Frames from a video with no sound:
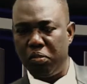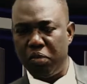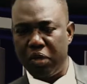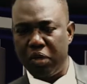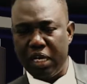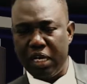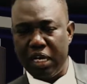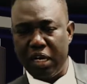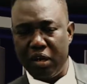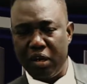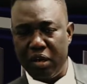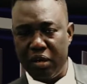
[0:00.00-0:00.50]

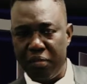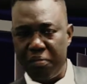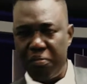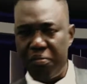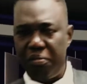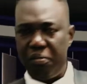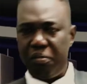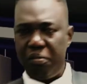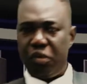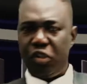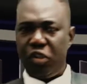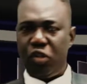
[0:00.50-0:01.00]
uh,
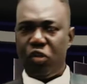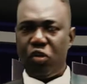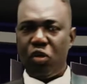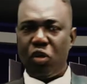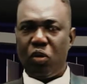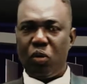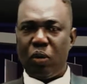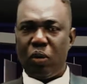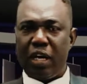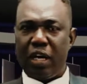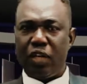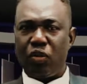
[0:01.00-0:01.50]
you don't
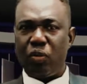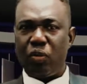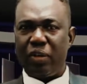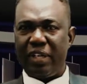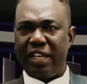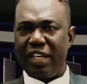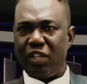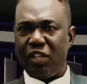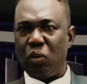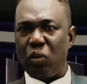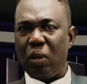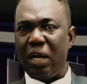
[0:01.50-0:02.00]
know how to
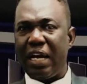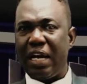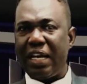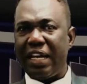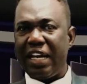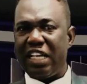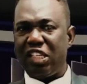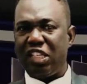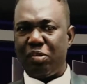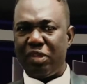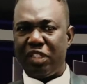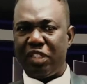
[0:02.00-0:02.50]
get to Haggai,
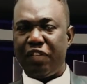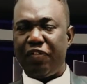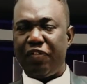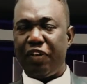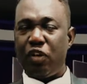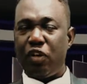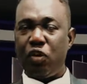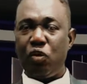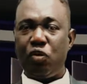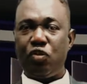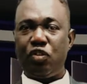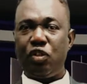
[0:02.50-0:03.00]
especially if you're
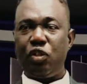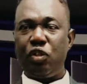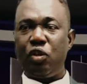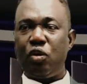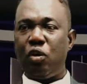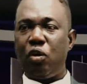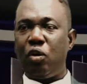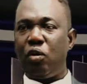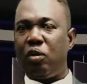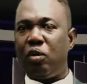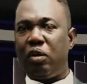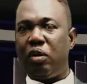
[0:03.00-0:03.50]
not using
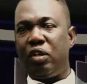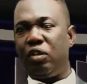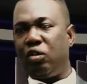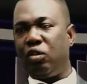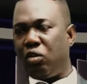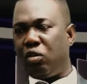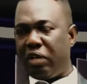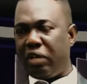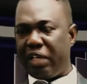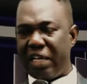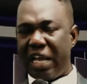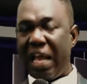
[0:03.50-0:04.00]
your
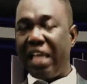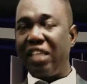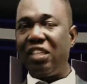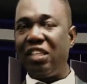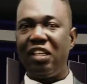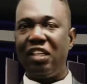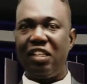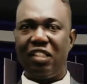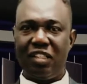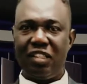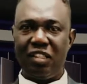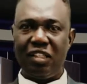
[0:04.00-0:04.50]
your
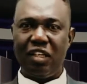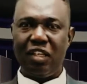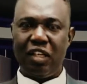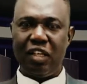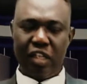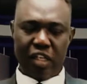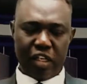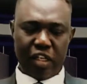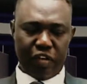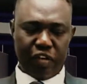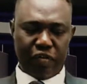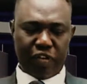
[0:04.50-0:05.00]
gadget, if
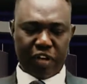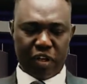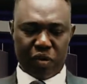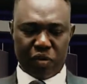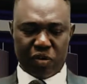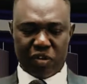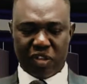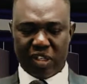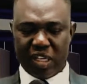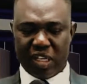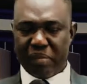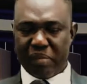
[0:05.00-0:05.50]
you're
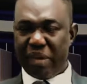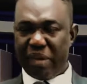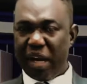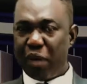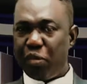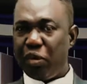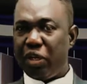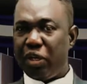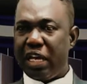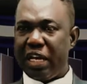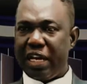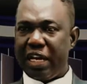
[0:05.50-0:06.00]
using a
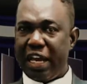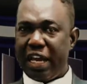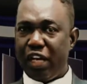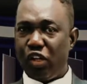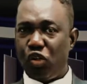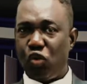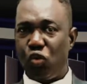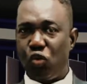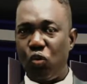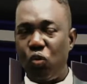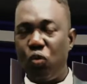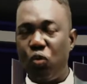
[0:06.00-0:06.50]
Bible like I
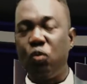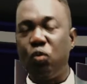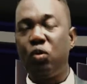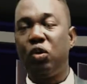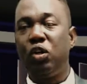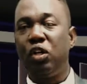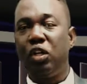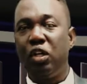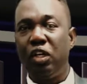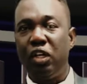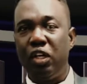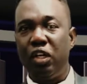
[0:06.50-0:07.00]
do.
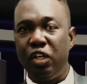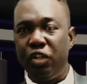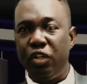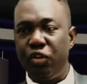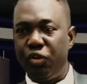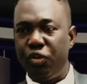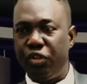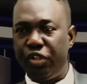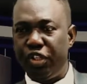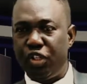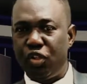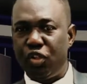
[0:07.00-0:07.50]
You
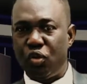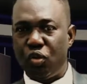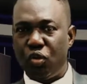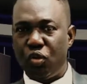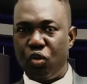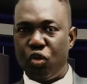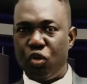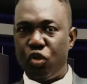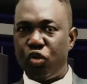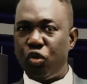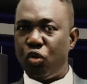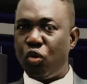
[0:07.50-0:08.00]
need to
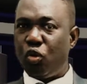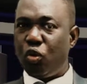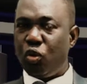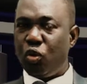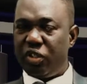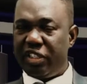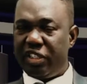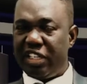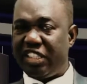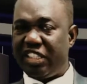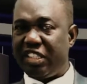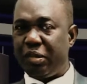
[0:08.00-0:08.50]
go to Old
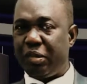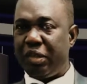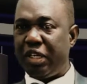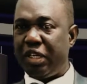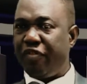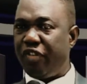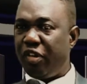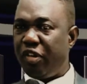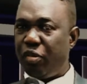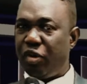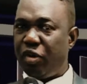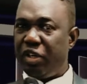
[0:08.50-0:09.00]
Testament.
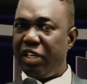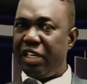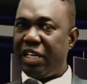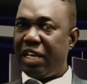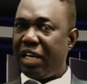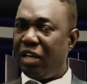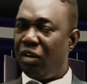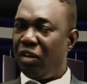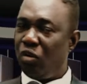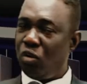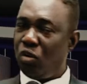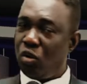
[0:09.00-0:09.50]
Everybody
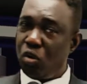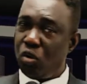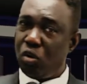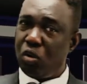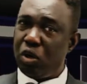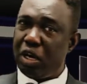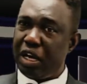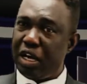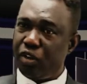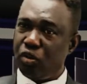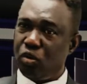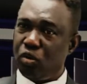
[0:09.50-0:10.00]
can know
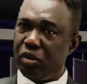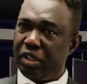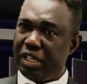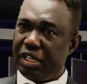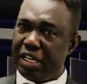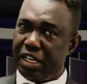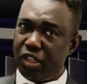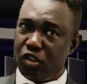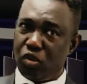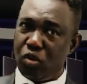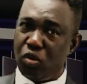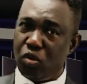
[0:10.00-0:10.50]
how to
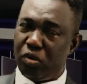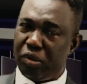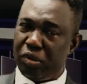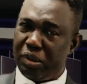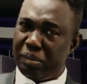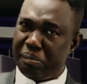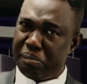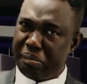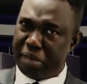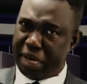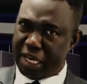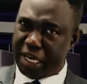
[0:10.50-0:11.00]
get to
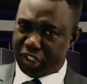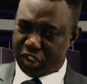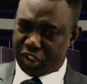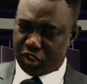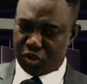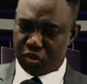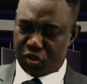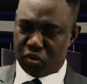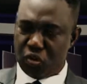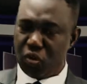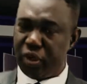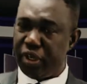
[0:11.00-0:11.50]
Matthew.
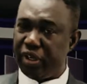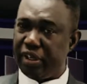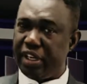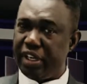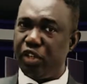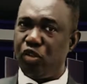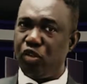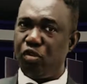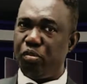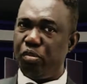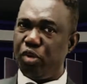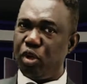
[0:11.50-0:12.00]
When you get
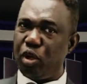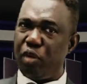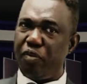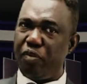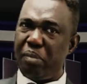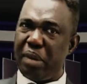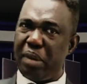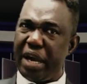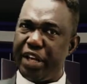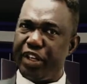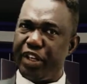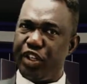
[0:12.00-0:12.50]
to book of
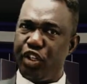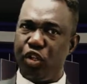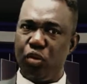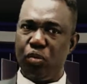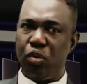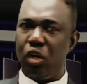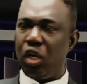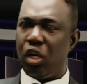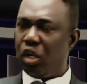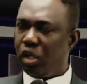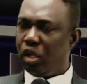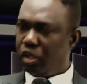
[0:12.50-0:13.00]
Matthew,
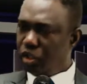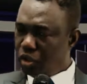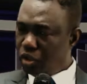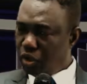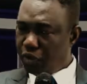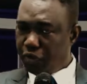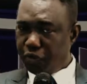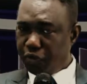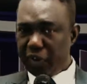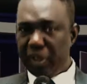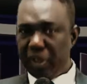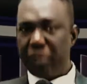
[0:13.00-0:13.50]

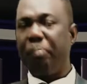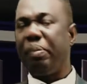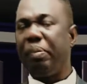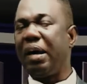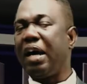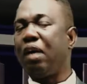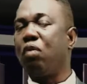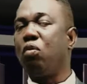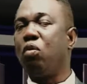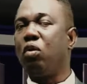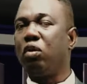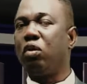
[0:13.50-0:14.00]
just flip
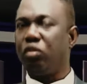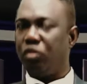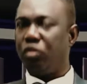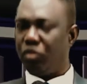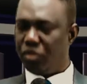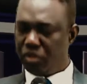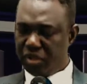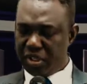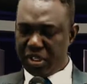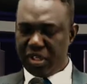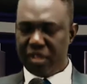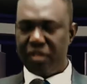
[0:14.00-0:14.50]
backward. You
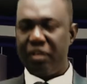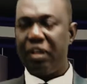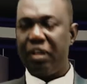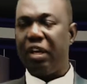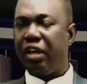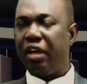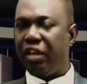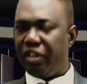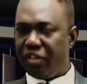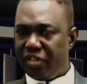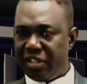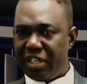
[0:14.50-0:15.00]
see
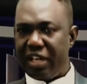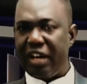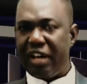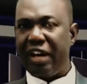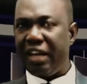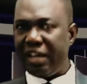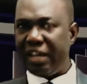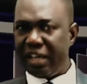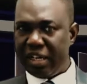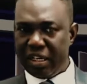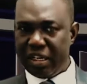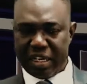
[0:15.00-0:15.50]
Zechariah
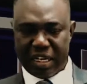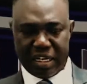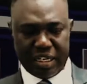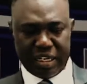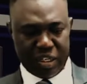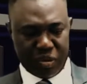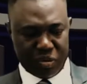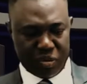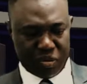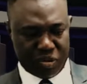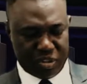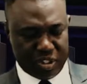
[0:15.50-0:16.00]
and Hannah, then
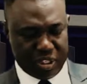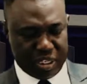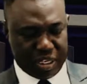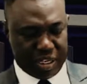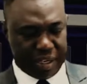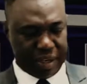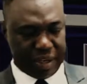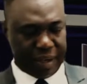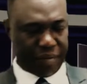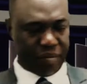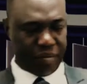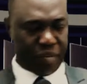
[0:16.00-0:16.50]
you see
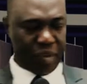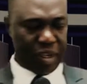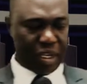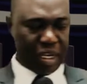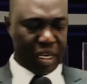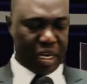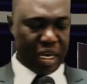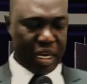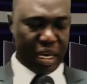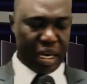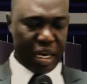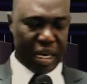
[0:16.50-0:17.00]
uh,
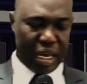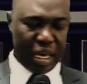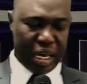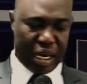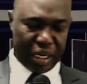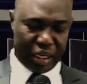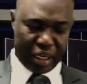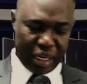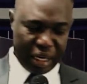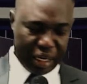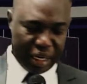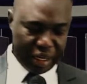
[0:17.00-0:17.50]
uh,
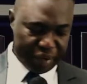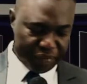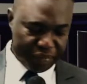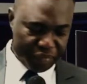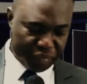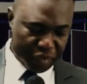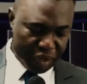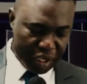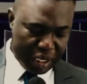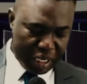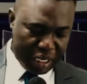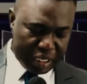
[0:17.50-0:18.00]
Haggai.
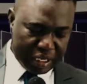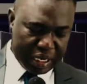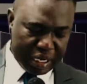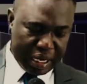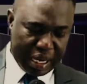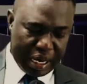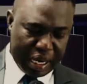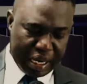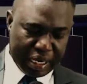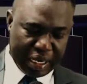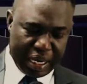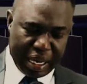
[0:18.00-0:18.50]
Now,
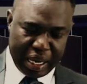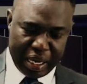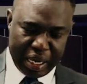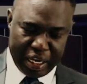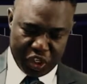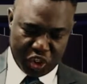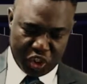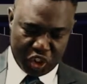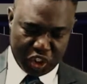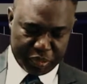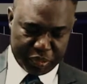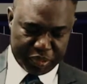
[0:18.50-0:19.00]
Haggai
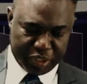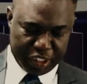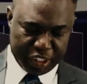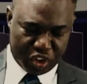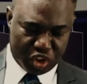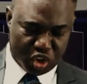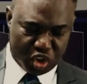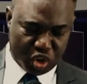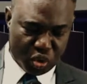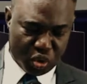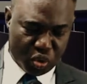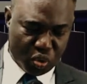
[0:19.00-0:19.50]
chapter
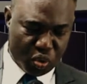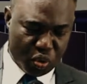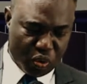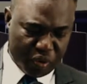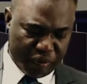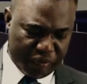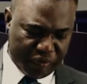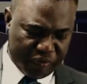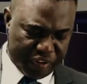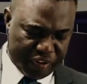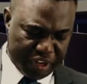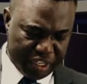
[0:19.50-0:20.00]

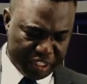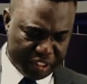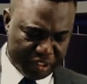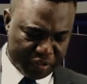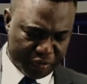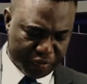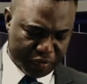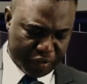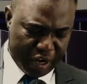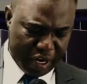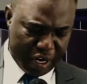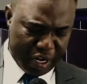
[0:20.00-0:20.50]
two, verse
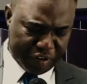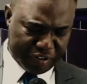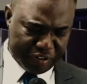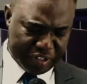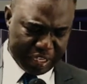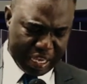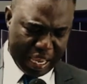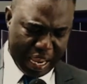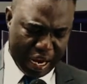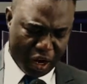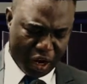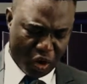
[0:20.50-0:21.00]
five, says,
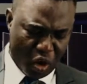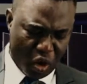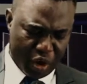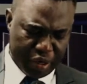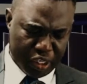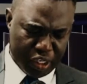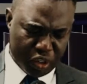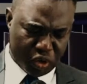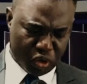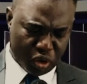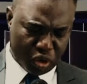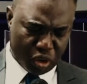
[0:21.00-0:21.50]

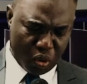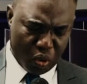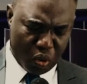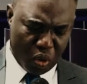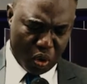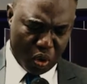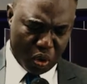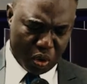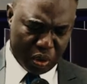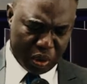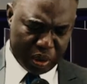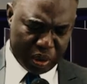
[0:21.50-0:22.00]
according to the
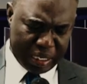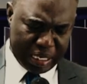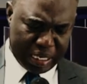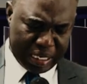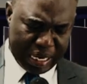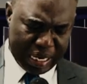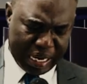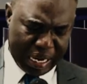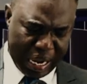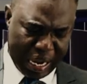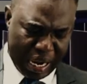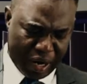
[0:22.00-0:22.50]
word
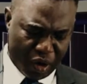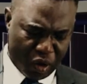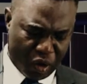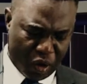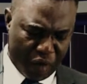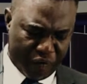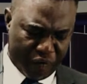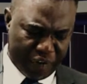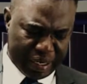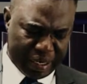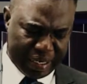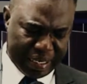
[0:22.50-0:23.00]
that I
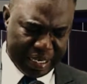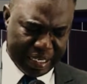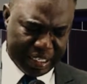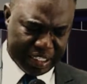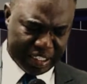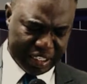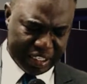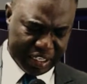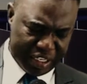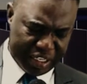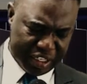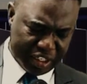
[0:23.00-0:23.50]

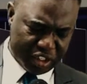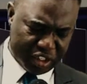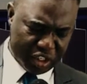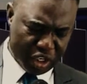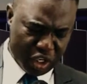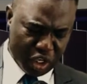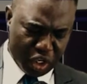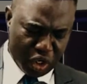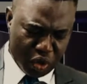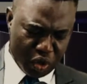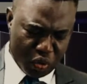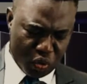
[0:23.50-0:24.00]
covenanted
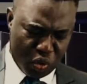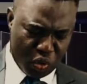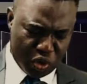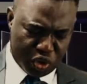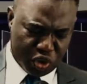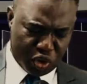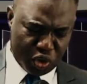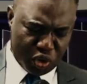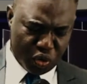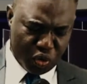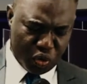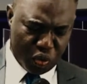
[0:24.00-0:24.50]
with
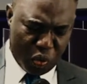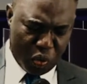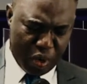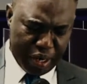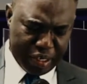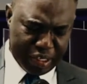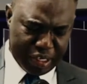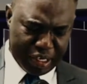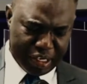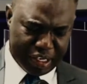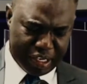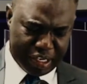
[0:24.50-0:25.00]
you when
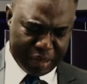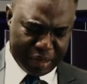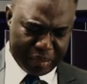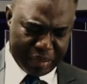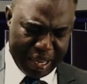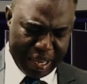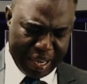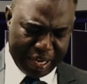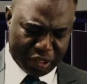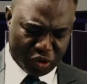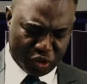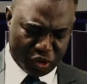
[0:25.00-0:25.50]
ye came
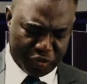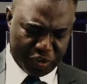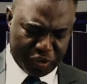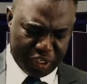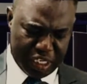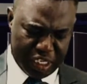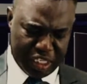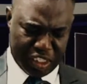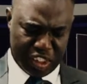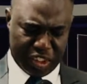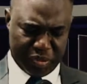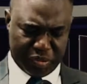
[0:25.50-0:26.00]
out of
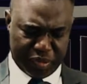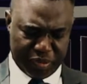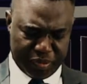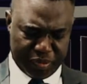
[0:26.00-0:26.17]
Egypt.